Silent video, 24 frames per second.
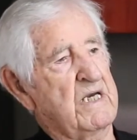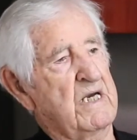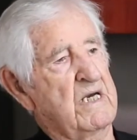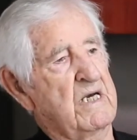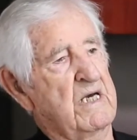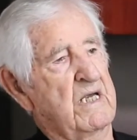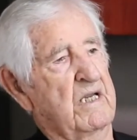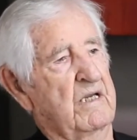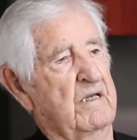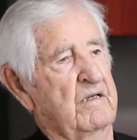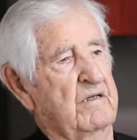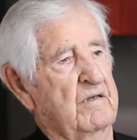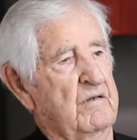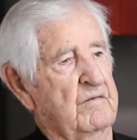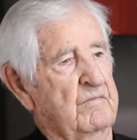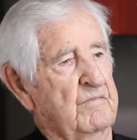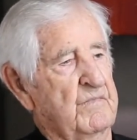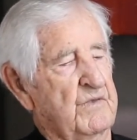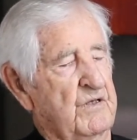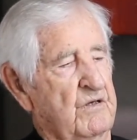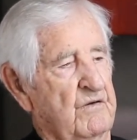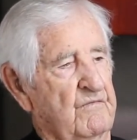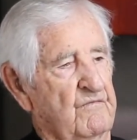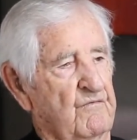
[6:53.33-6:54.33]

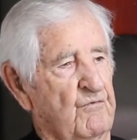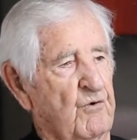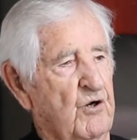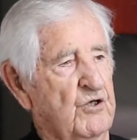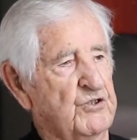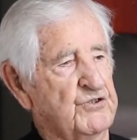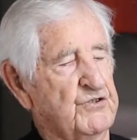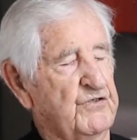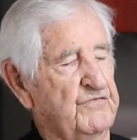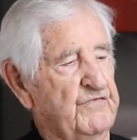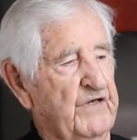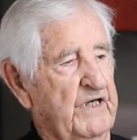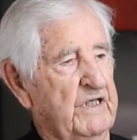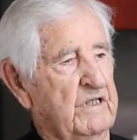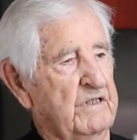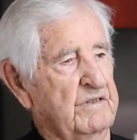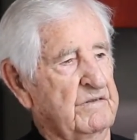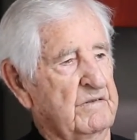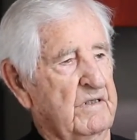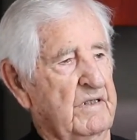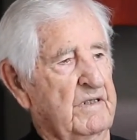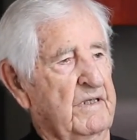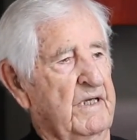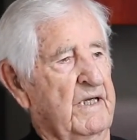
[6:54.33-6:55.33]
and
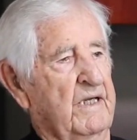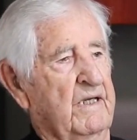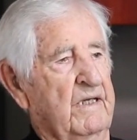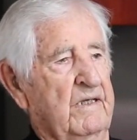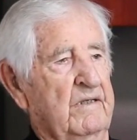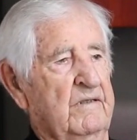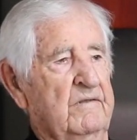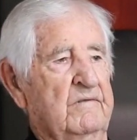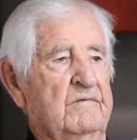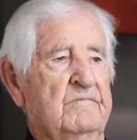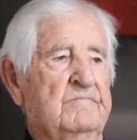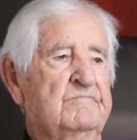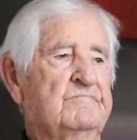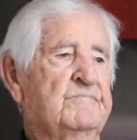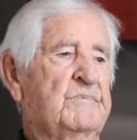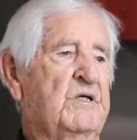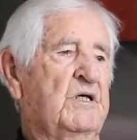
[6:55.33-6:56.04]
Roosevelt and